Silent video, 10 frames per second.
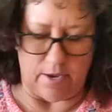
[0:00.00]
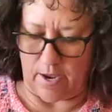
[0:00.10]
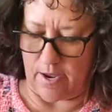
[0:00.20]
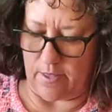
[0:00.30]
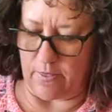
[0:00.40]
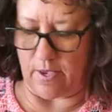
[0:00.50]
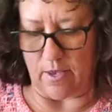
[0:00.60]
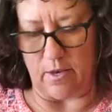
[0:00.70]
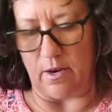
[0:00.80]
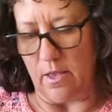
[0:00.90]
And
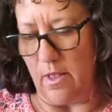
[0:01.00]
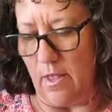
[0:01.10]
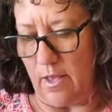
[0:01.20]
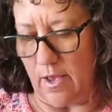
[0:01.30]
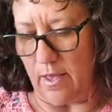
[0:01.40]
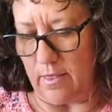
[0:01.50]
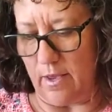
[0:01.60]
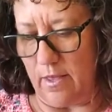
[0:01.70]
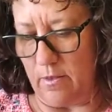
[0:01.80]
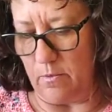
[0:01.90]
then I
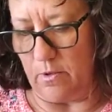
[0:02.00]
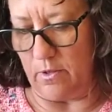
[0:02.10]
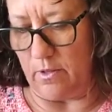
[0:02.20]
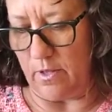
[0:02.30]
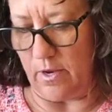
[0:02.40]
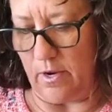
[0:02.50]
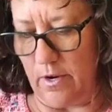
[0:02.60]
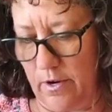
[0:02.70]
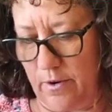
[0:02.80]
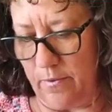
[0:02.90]
lay the wool here,